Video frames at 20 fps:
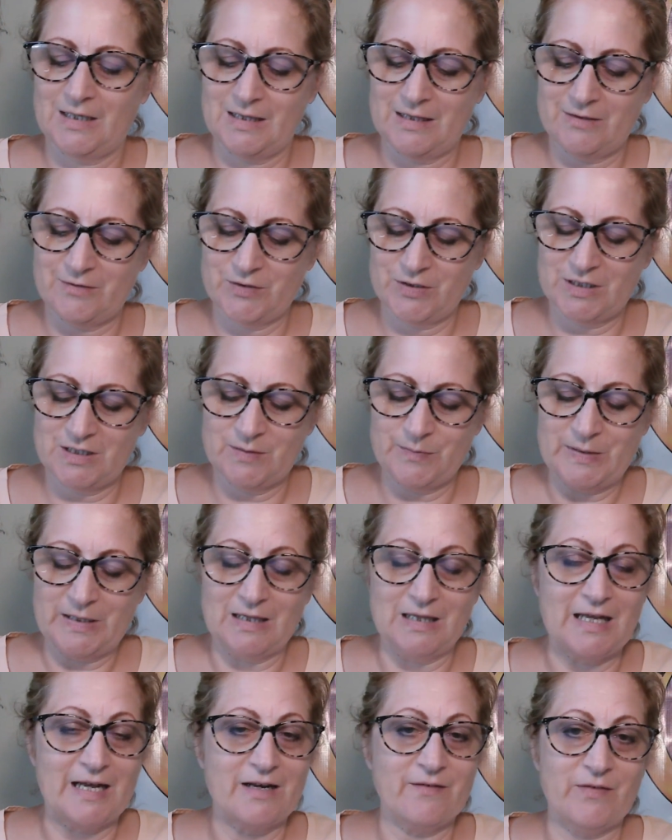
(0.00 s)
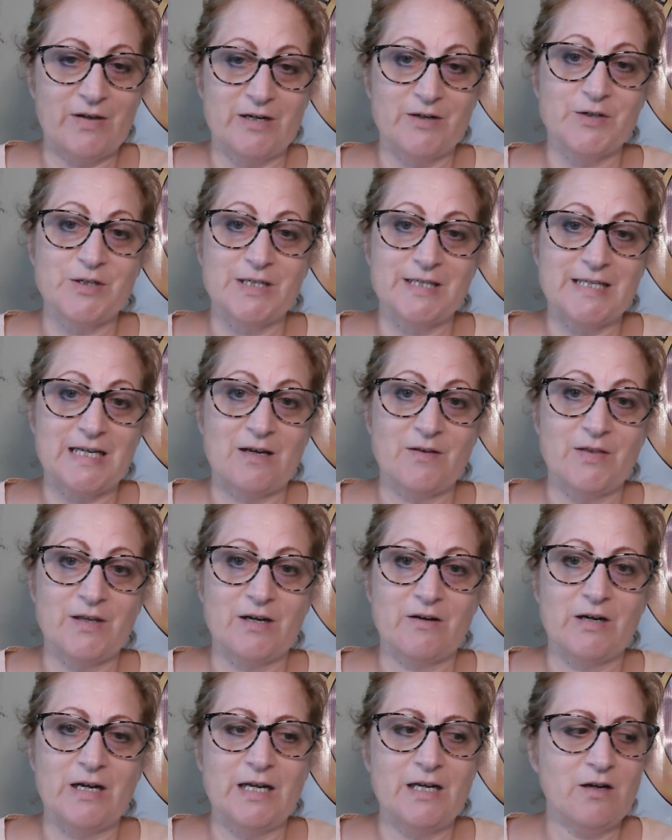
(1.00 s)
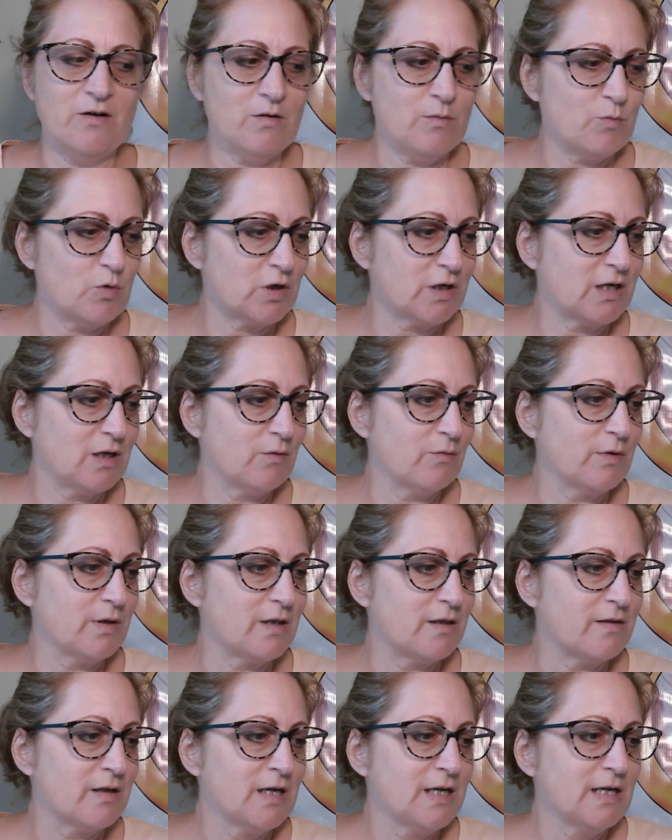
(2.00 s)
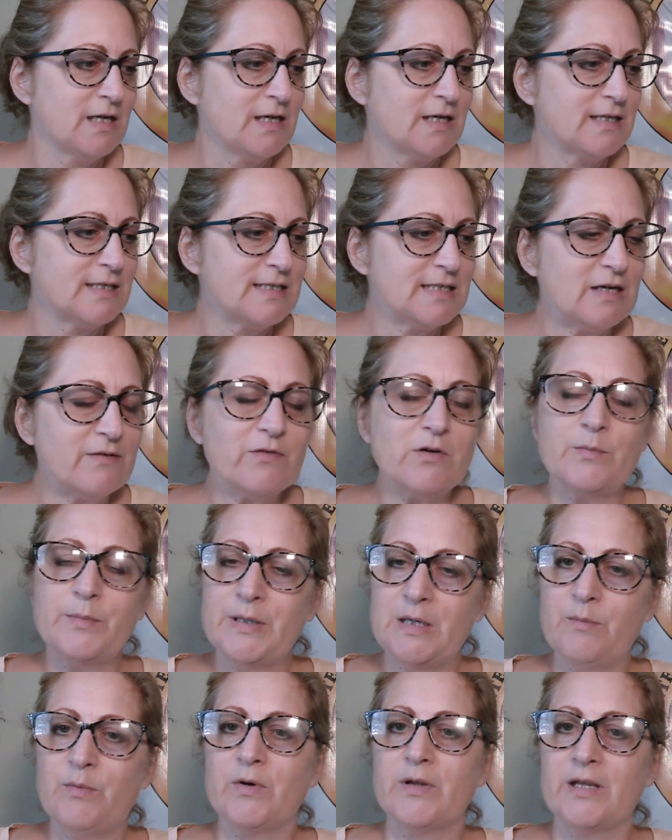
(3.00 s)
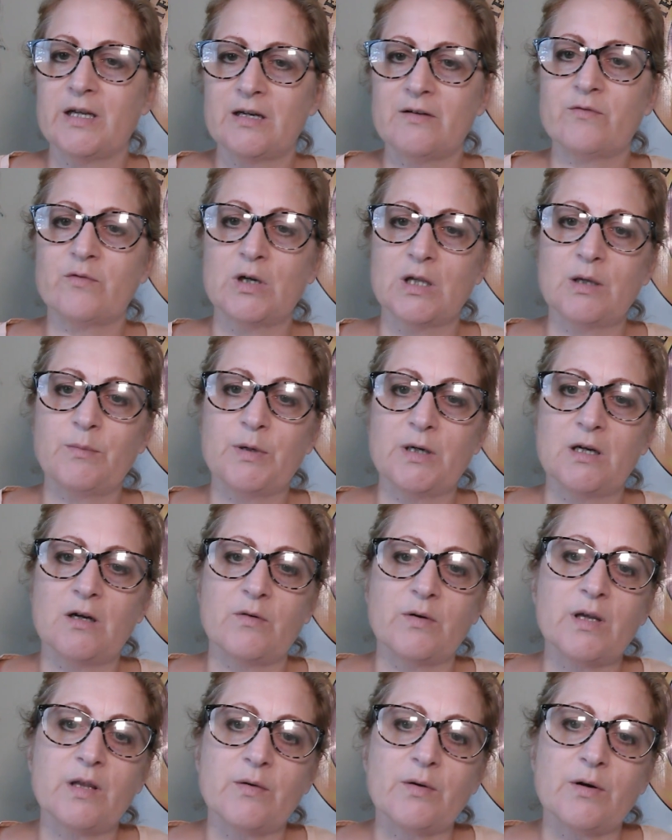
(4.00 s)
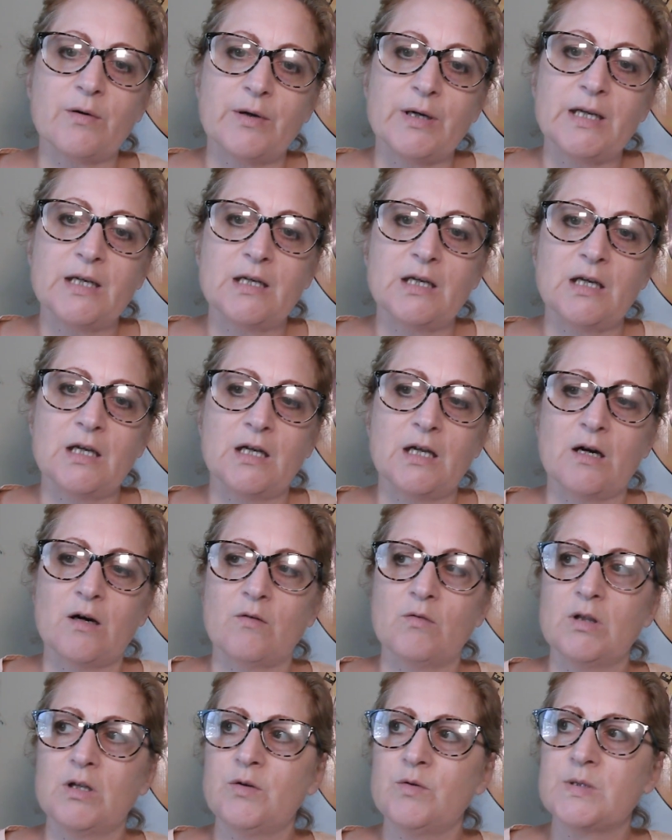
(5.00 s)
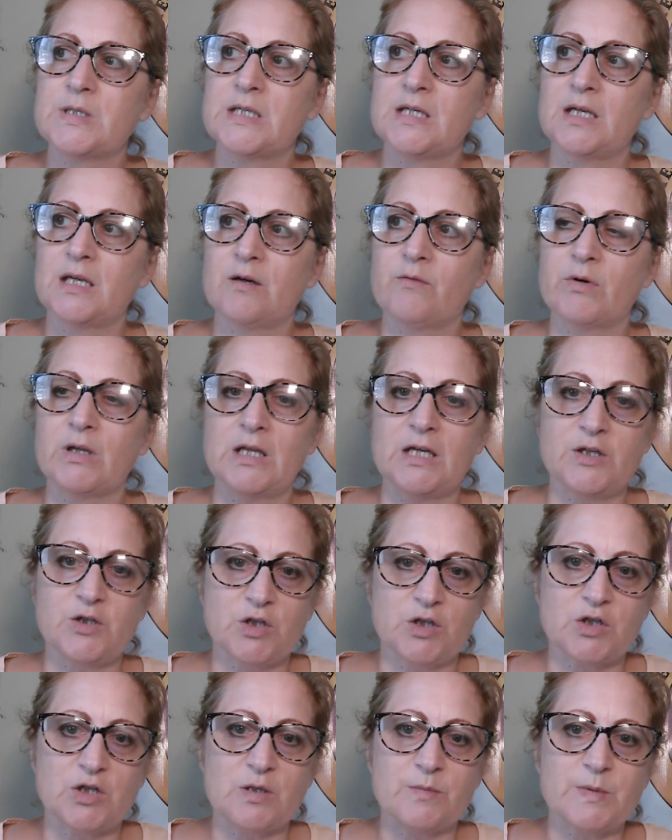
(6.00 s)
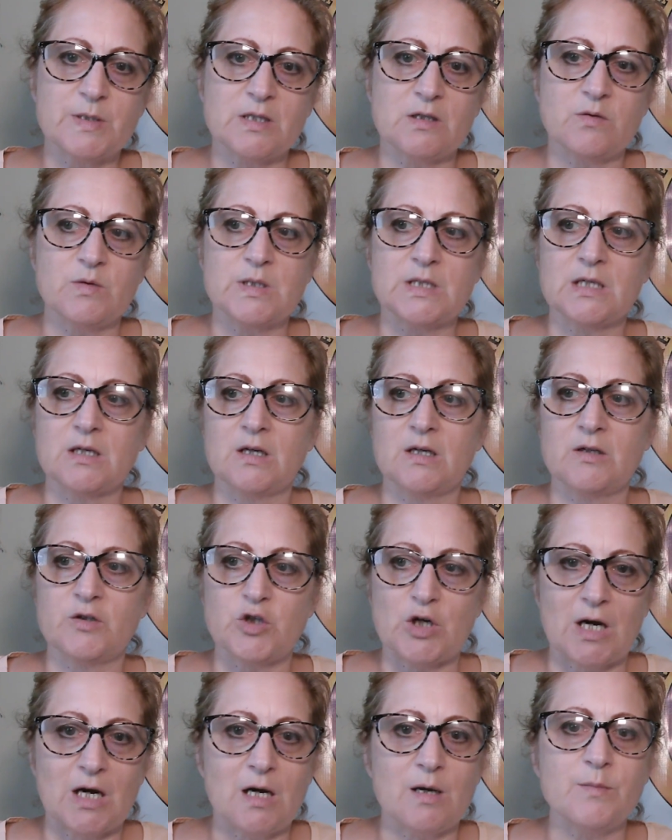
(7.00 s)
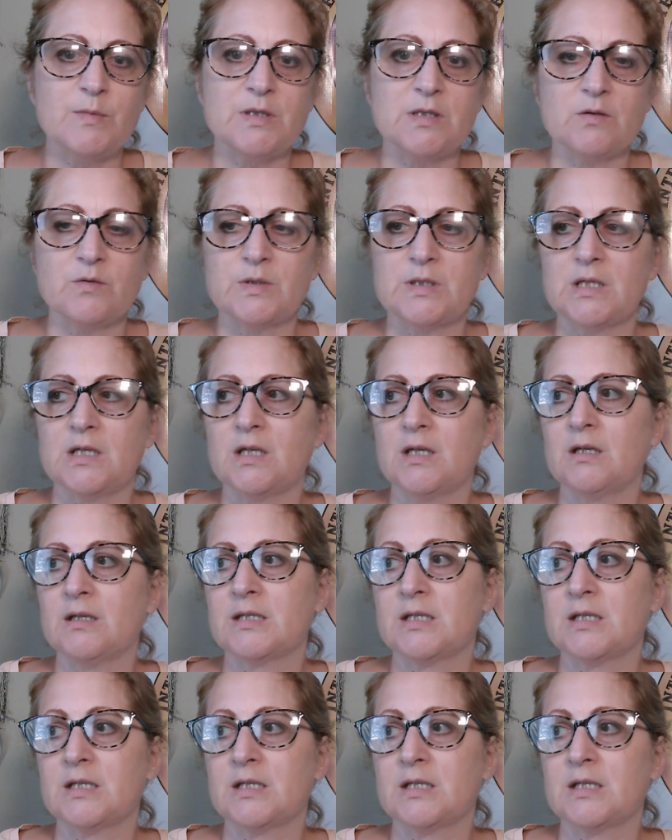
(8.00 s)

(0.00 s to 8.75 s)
there's just been a lot of energies out there. And I know I'm working with several people that have really been going through it, you know, losing relationships, losing jobs, losing